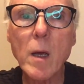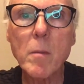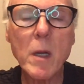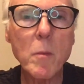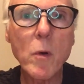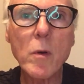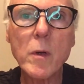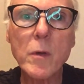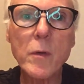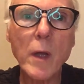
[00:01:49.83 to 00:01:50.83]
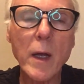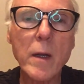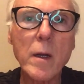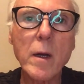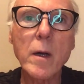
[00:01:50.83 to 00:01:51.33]
breweries
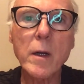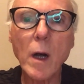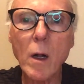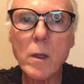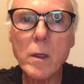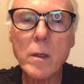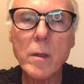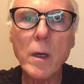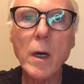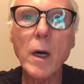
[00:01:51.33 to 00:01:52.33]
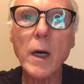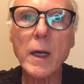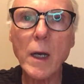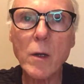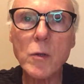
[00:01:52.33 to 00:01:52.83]
had an alt, a
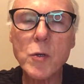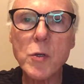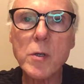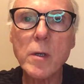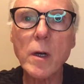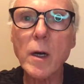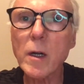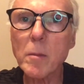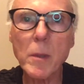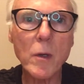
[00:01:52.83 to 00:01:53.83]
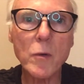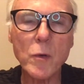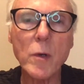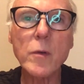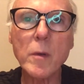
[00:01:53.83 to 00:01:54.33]
Kelch, and a
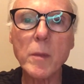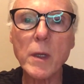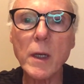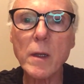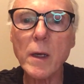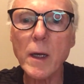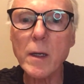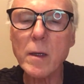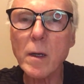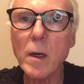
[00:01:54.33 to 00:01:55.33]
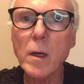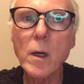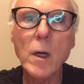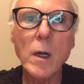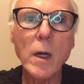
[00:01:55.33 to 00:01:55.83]
Pilsner, something like that,
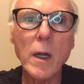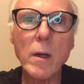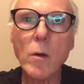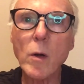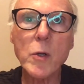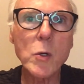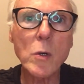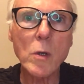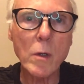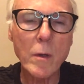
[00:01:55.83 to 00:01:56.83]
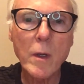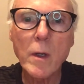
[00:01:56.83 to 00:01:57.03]
or a Dunkel.